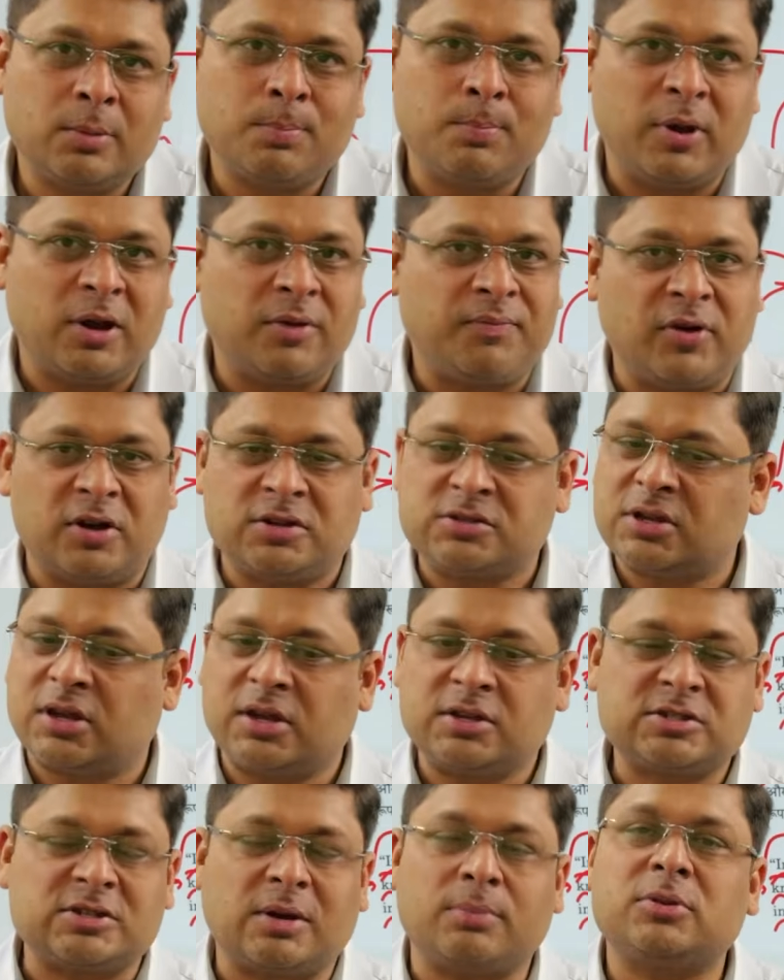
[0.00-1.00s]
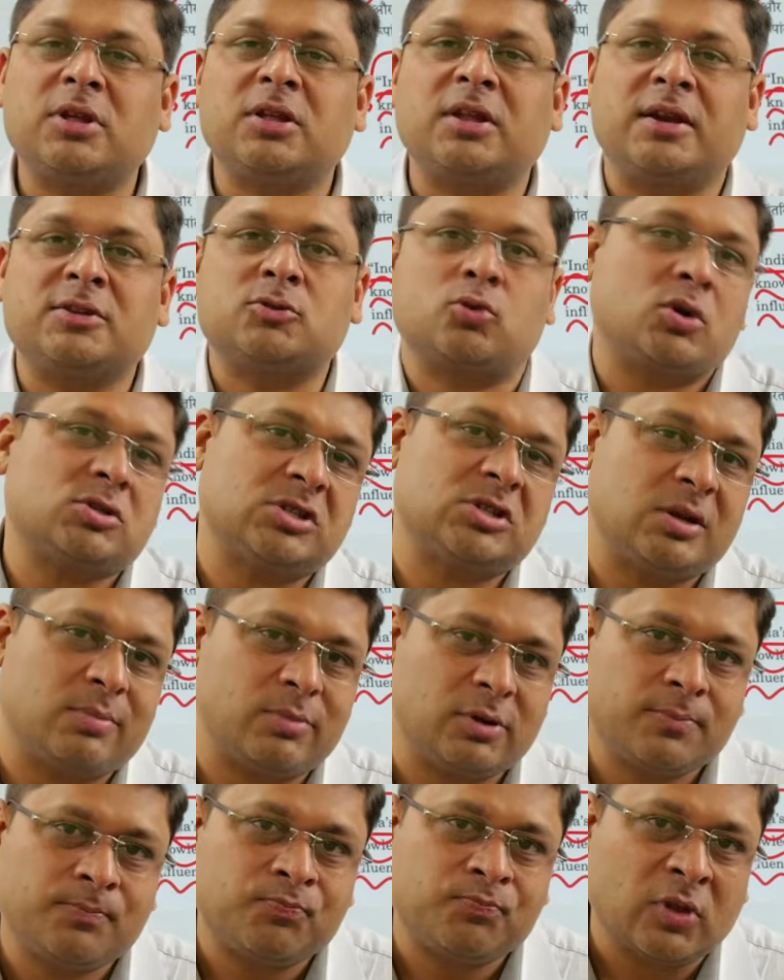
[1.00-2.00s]
benefits is something that is
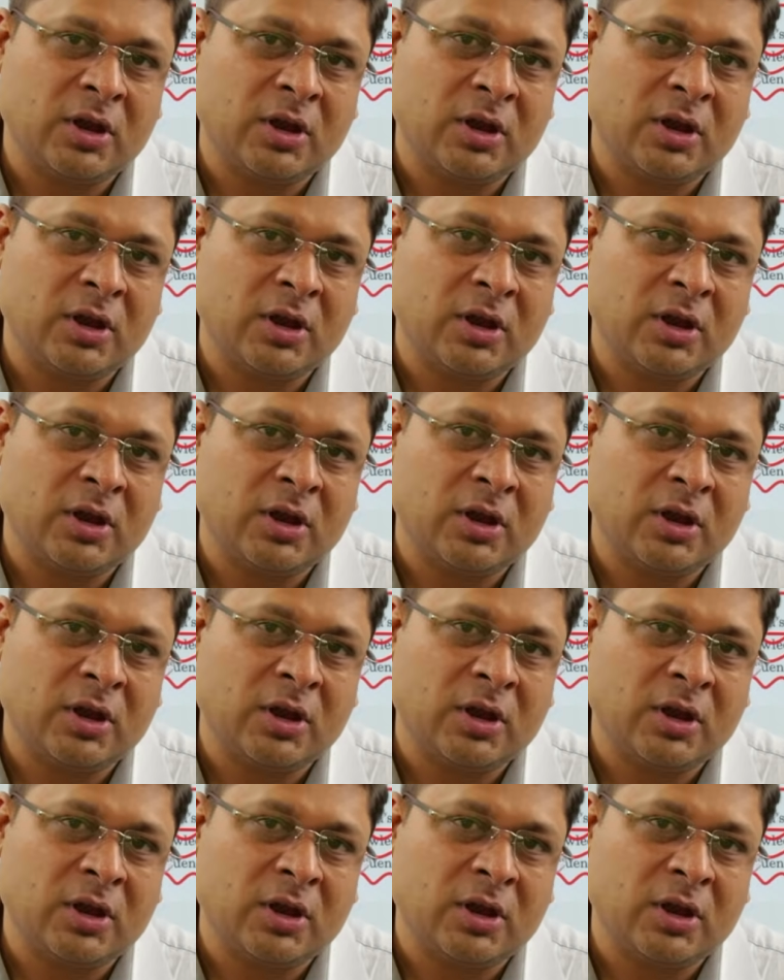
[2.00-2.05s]
questionable.